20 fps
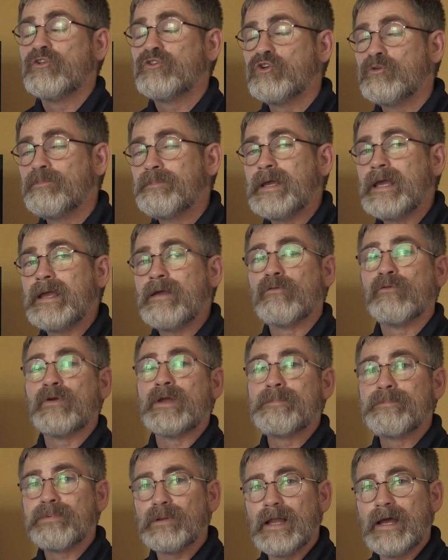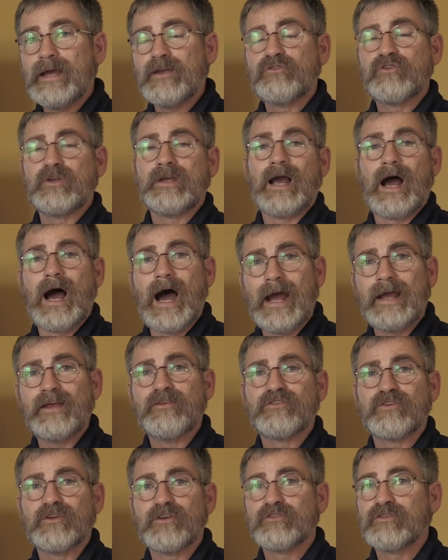to be replacing
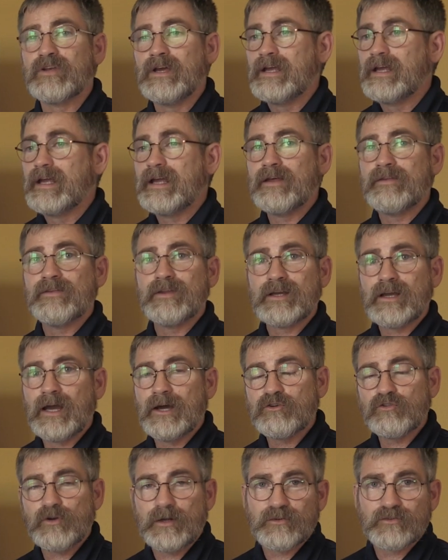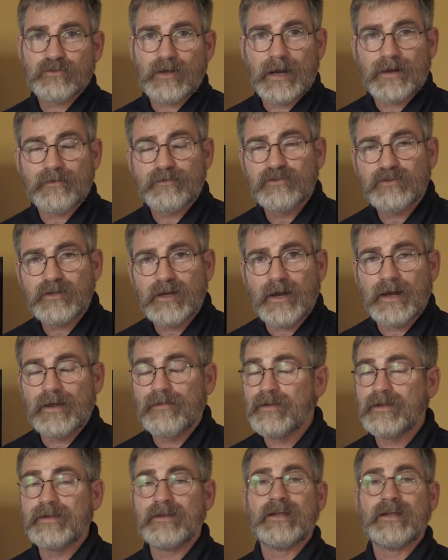ISIS in the country inside of Syria.